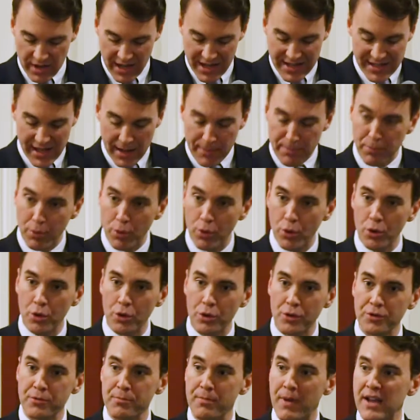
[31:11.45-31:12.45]
is I
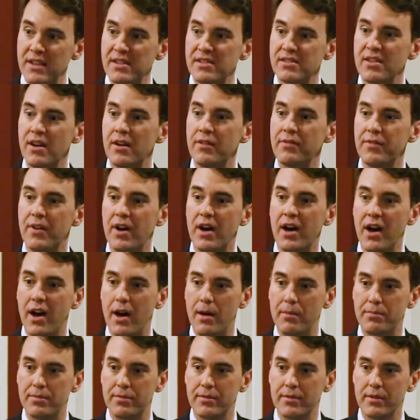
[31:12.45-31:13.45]
pulled myself
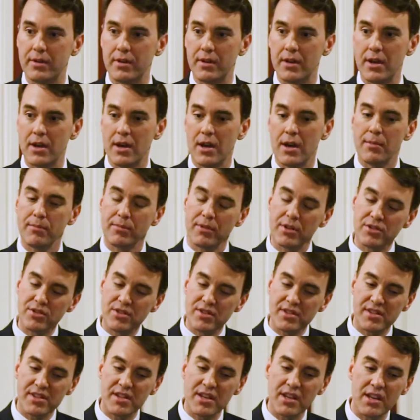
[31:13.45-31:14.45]
up. Because
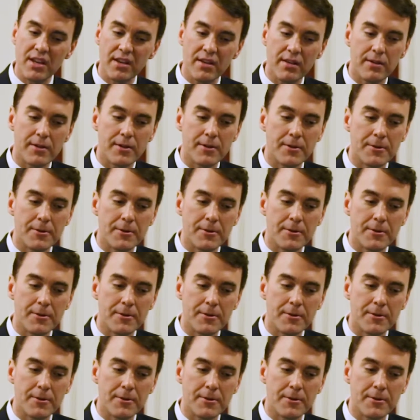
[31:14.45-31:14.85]
you see,